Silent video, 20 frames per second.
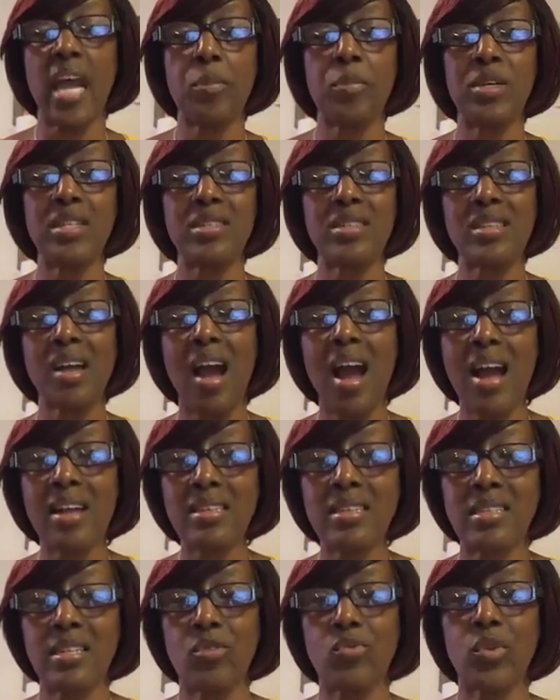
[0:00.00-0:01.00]
of
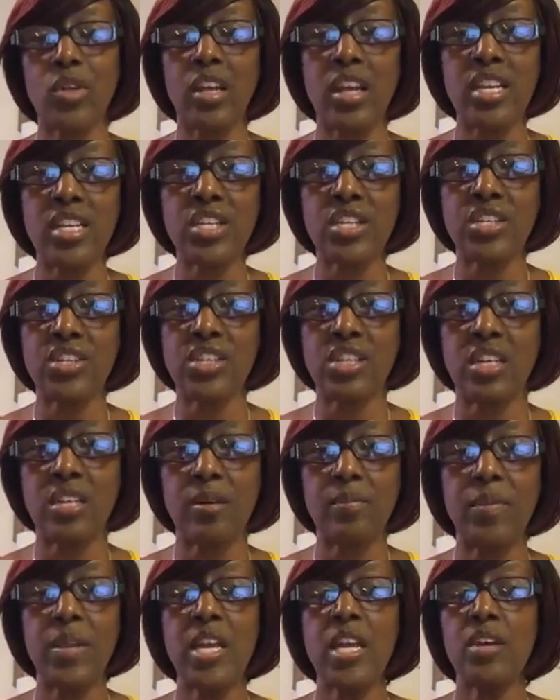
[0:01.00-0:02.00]
toxic
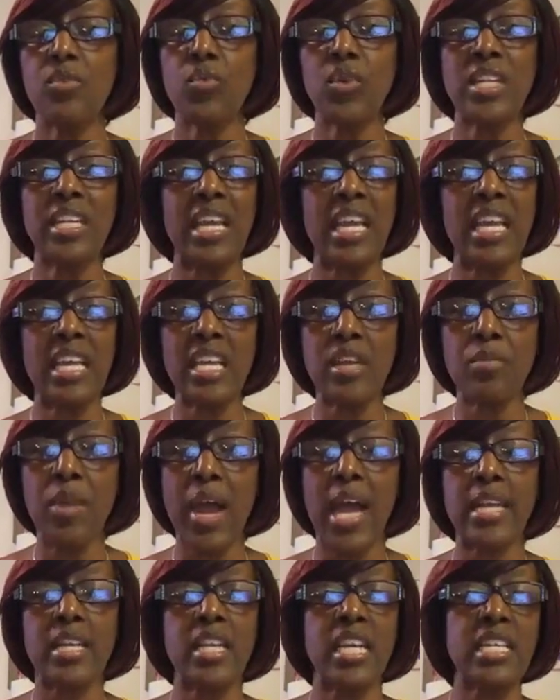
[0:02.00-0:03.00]
relationship with
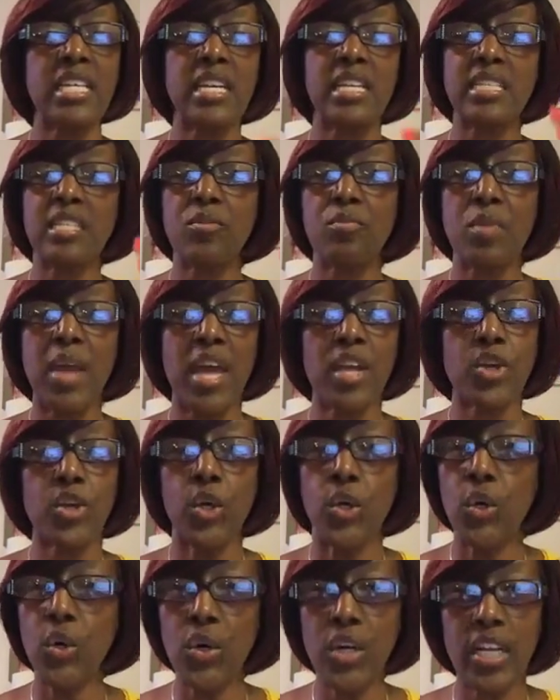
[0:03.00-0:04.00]
anybody, it doesn't matter
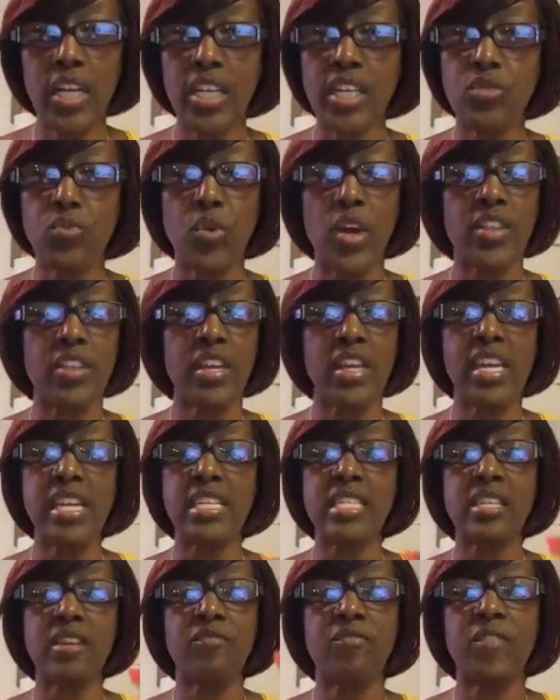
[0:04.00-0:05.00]
who it is, whether
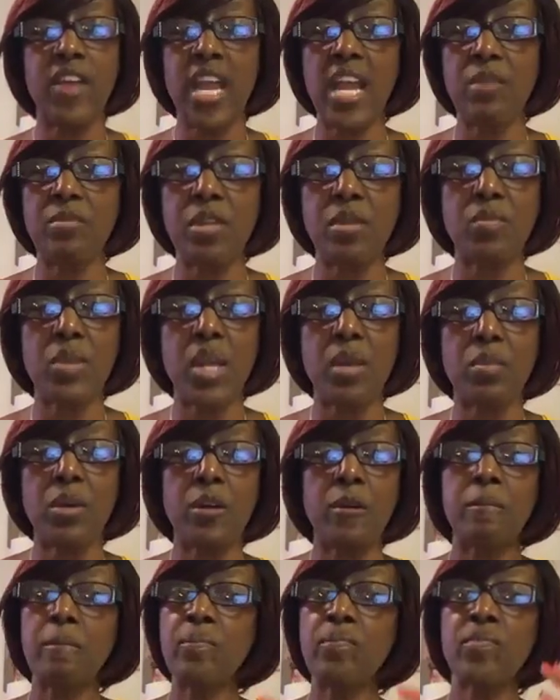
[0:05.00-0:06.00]
it's a family
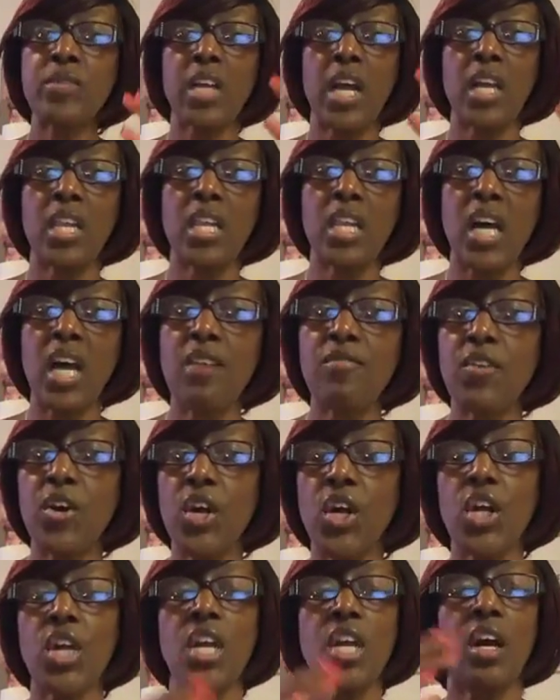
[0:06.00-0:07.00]
member, a
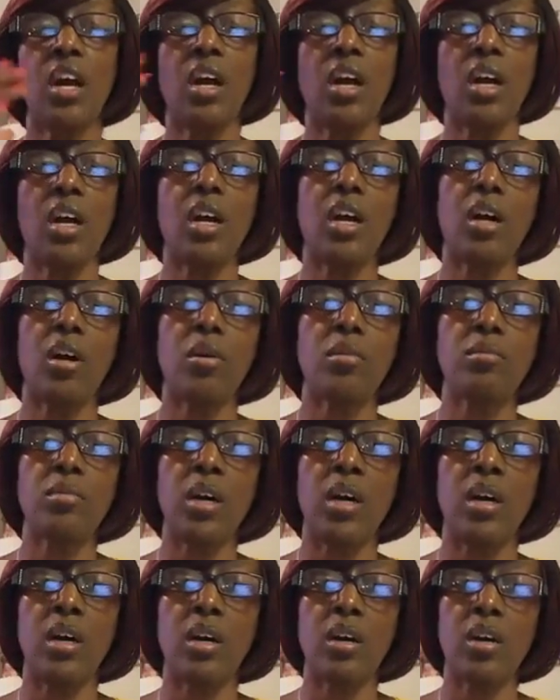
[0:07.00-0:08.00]
lover,
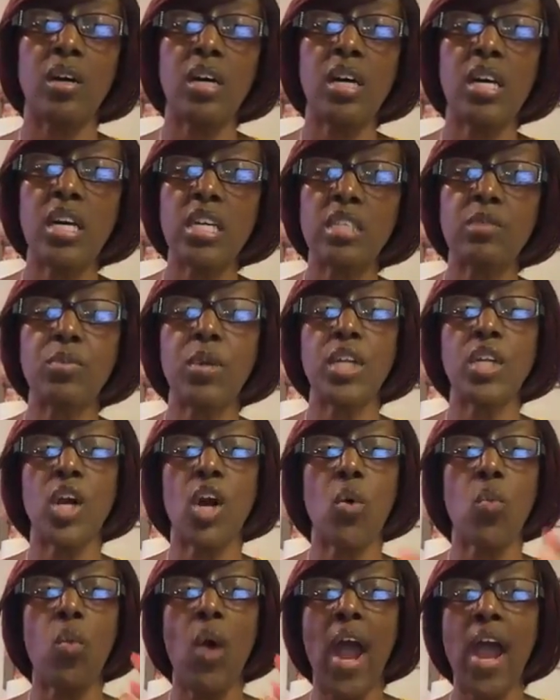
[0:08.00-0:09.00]
a husband, a
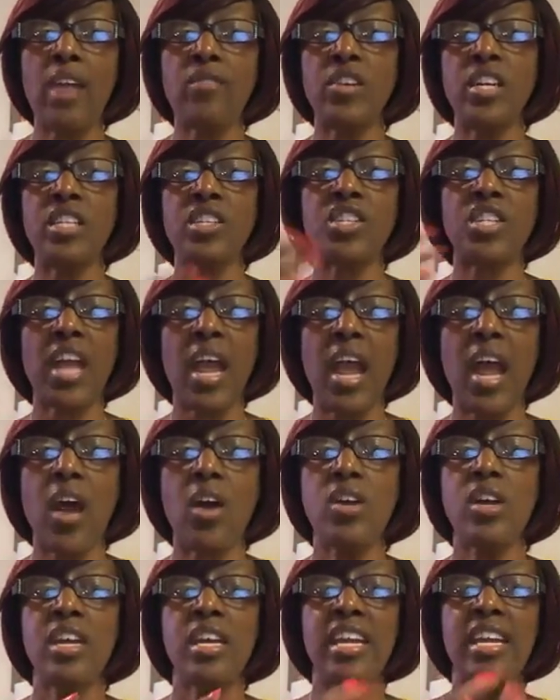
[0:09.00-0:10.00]
wife, a child,
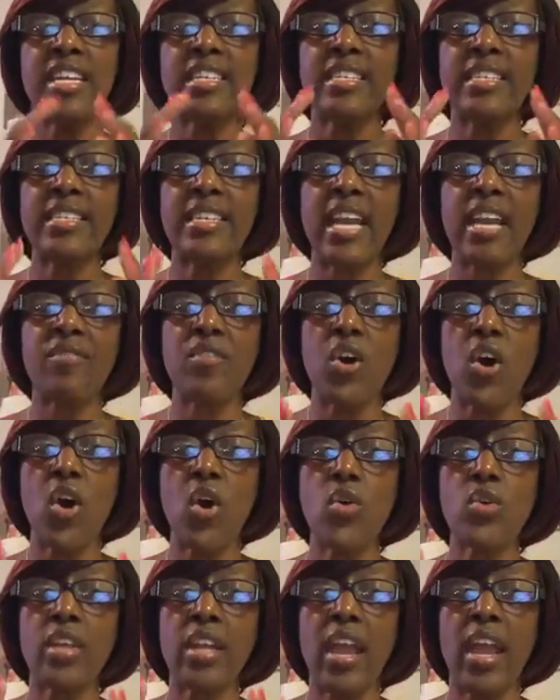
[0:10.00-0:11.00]
it's never
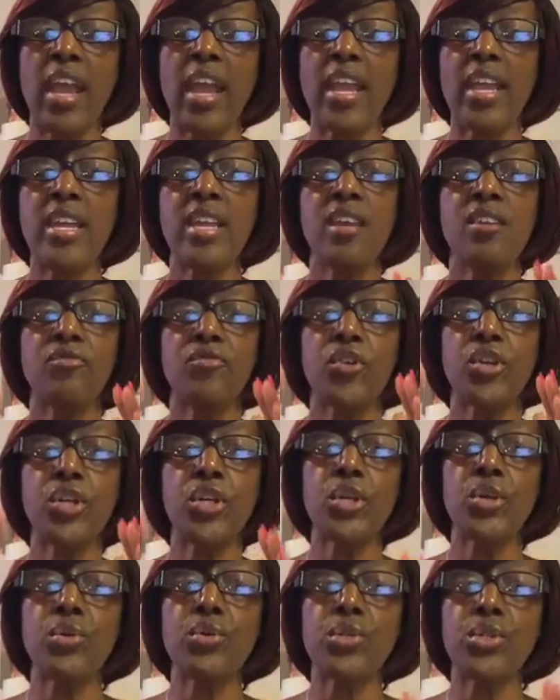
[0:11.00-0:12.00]
okay for
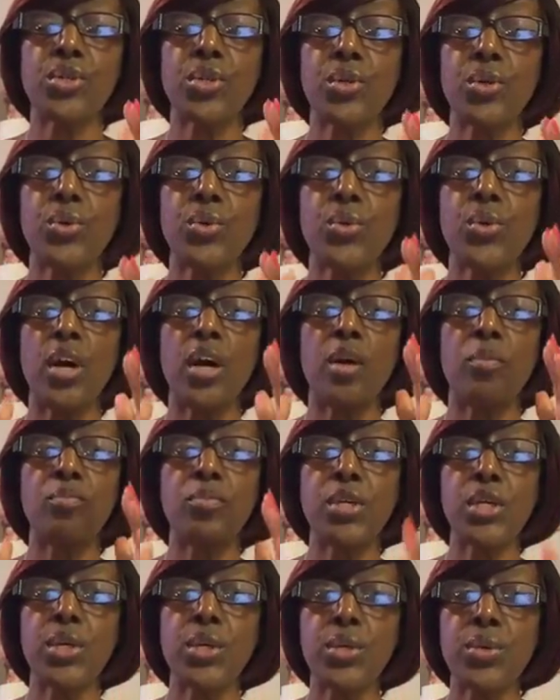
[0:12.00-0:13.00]
you to
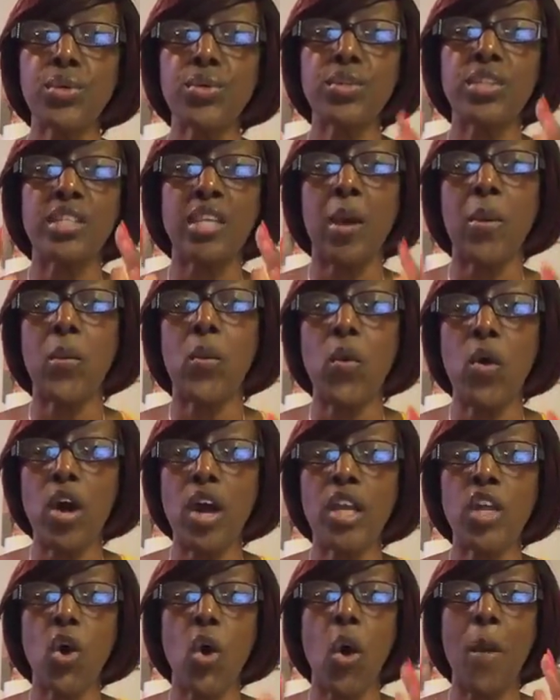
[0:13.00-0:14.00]
abuse
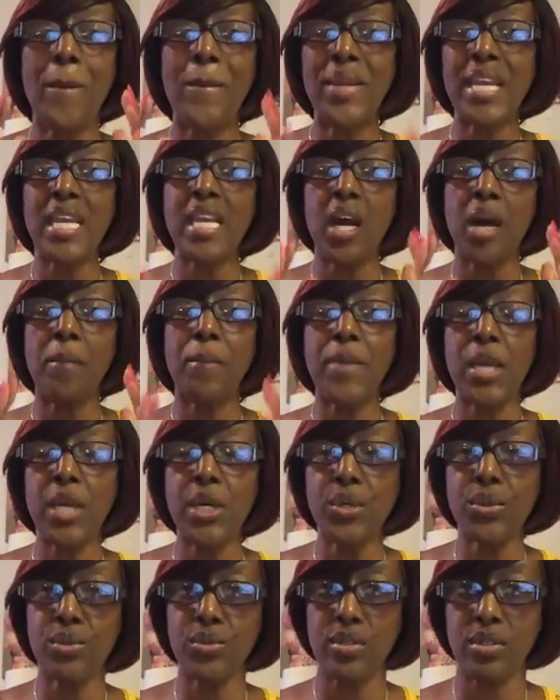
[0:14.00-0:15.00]
someone or be
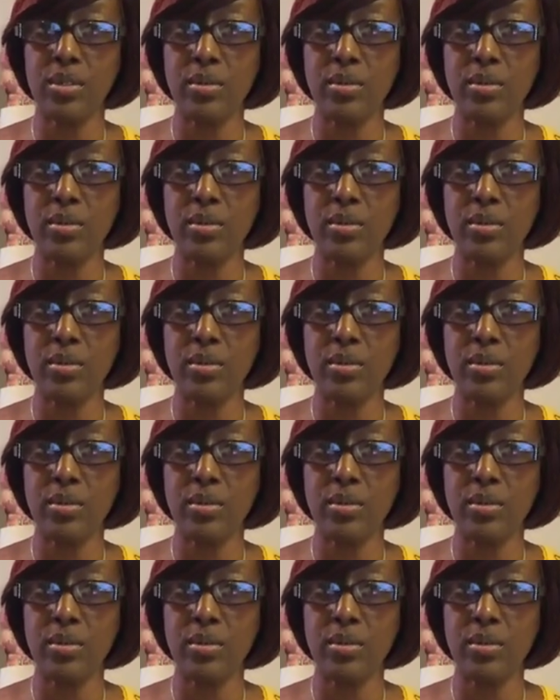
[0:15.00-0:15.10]
abused.